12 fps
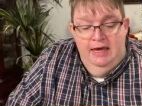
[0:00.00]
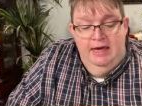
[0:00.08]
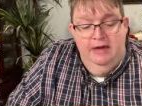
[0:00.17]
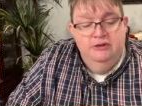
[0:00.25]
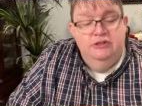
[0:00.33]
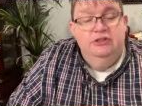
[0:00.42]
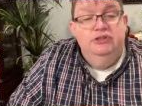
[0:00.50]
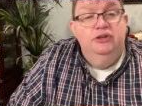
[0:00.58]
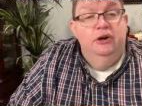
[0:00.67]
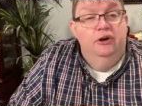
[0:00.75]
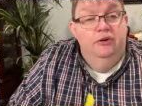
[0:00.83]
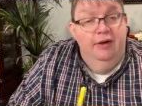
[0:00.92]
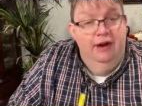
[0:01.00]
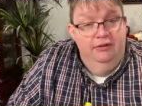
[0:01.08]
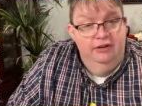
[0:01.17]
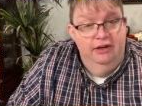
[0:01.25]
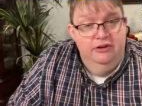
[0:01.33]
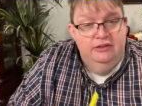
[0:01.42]
here's the
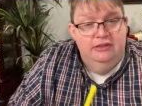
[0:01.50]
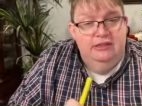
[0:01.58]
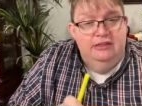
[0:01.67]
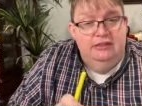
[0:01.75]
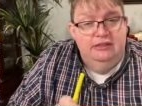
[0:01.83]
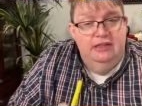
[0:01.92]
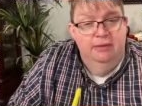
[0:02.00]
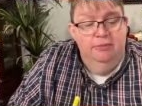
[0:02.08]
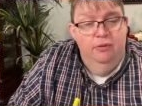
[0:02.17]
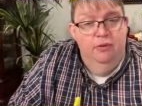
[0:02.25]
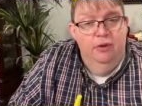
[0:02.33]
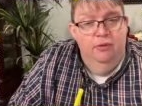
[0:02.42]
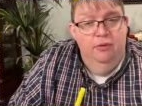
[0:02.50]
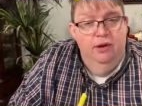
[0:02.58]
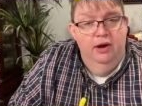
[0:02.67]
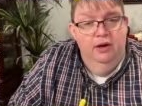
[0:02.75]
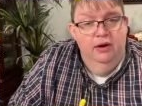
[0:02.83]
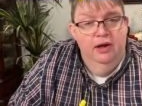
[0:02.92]
turnaround. Here's the, the point
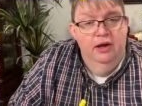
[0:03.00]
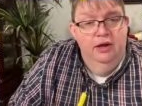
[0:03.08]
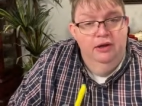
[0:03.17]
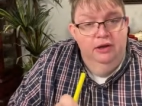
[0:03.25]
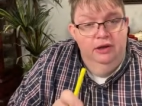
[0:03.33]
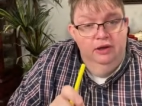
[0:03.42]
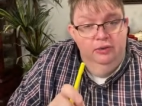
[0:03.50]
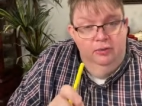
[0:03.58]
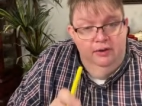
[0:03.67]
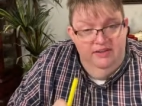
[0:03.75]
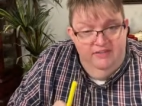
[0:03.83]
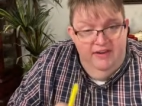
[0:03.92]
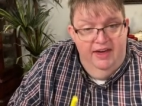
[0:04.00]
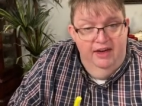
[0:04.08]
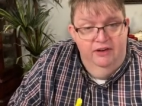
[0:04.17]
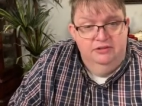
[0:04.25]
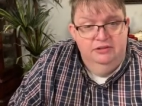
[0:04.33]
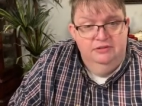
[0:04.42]
where we
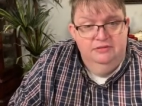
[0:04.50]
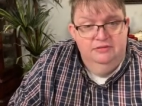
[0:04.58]
failed,